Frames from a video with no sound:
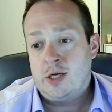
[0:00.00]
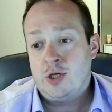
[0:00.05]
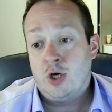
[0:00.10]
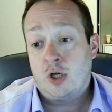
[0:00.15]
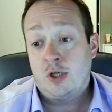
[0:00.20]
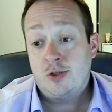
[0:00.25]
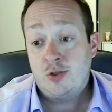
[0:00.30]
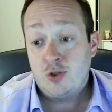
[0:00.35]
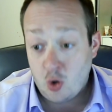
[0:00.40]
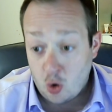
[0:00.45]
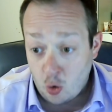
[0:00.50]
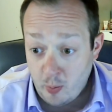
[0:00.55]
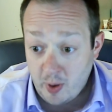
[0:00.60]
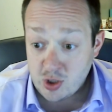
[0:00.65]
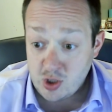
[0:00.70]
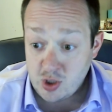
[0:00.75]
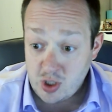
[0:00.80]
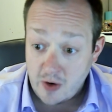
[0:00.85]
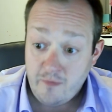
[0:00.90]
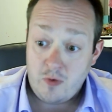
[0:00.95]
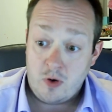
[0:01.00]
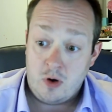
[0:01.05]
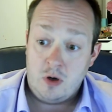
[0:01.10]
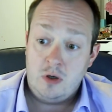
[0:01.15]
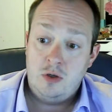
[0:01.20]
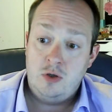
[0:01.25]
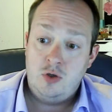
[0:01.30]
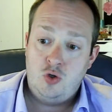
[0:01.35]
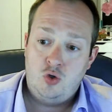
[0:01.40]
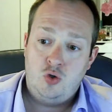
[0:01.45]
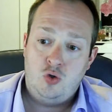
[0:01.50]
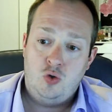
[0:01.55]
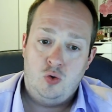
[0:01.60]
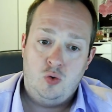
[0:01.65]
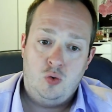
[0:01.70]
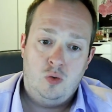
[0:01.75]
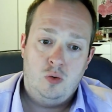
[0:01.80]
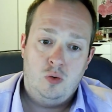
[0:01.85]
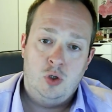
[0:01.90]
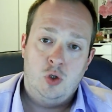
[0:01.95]
took so much effort
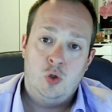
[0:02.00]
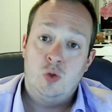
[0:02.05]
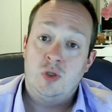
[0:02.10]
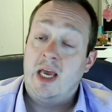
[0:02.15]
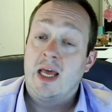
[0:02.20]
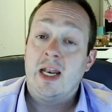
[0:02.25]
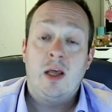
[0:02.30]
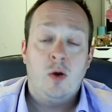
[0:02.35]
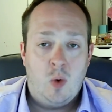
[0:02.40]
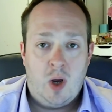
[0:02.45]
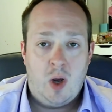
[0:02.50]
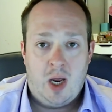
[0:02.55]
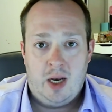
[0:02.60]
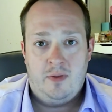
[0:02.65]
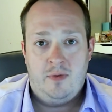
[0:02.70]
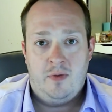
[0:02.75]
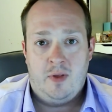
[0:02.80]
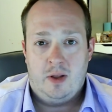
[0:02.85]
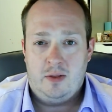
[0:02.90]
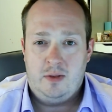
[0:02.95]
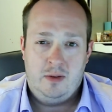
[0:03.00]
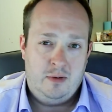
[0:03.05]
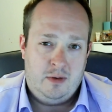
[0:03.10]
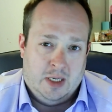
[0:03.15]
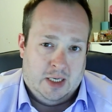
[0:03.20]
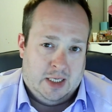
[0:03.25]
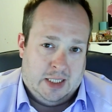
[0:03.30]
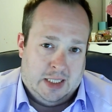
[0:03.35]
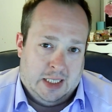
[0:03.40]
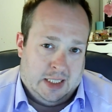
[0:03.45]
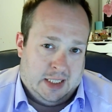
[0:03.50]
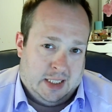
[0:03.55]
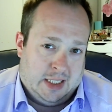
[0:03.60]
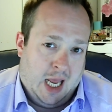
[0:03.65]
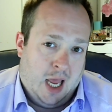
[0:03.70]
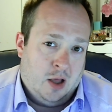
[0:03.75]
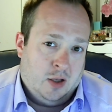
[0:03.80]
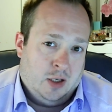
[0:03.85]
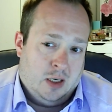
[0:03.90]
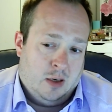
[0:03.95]
to lose any weight that the
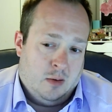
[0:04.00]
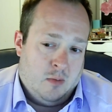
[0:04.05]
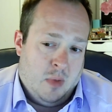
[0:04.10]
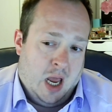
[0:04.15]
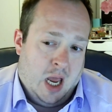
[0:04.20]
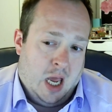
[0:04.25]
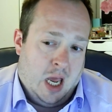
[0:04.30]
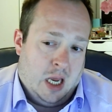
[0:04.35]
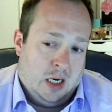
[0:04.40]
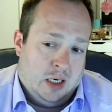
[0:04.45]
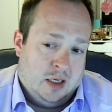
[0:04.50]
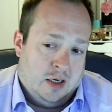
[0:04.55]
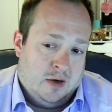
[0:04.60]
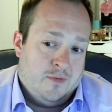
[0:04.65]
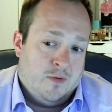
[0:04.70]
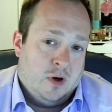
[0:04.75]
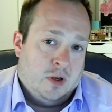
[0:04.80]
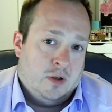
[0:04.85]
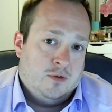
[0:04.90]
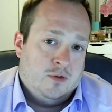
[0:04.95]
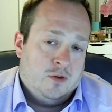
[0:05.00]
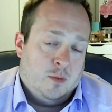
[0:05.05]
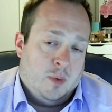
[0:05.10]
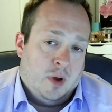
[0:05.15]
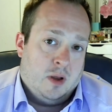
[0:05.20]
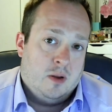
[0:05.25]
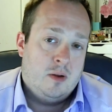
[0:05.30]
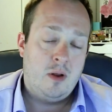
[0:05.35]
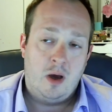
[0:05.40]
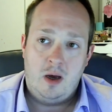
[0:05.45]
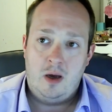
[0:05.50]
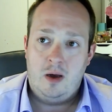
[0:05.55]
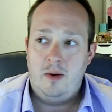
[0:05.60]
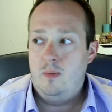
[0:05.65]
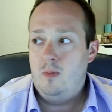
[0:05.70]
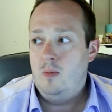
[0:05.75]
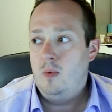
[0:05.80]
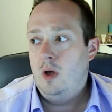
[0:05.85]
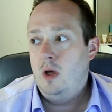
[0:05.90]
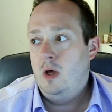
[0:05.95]
scale didn't make any difference to me.
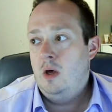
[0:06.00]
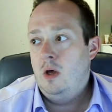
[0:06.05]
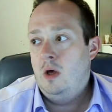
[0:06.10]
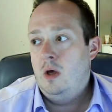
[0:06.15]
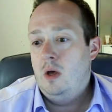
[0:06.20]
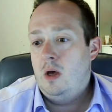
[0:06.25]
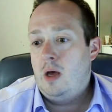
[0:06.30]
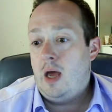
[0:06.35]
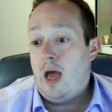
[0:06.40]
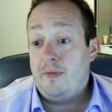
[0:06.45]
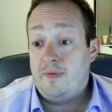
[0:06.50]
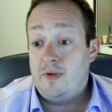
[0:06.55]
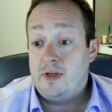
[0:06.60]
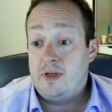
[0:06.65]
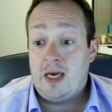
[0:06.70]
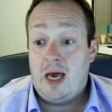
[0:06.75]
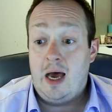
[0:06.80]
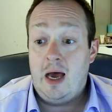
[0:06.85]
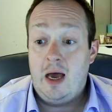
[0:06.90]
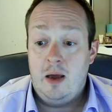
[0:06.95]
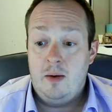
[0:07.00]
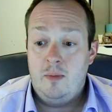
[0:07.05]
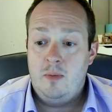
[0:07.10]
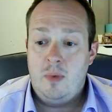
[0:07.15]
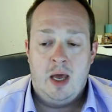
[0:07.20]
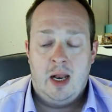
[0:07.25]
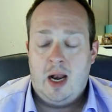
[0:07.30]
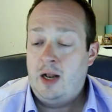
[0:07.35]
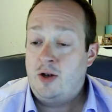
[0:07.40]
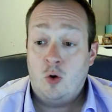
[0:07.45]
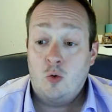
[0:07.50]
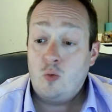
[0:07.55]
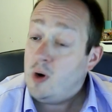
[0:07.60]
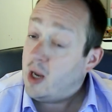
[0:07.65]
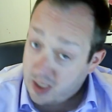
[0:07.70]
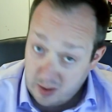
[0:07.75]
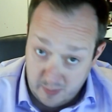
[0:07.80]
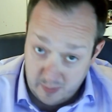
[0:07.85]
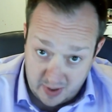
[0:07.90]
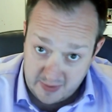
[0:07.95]
At the time, and I don't
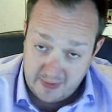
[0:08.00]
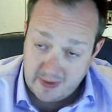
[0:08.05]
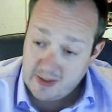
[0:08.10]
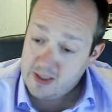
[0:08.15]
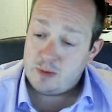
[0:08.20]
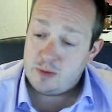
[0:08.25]
recommend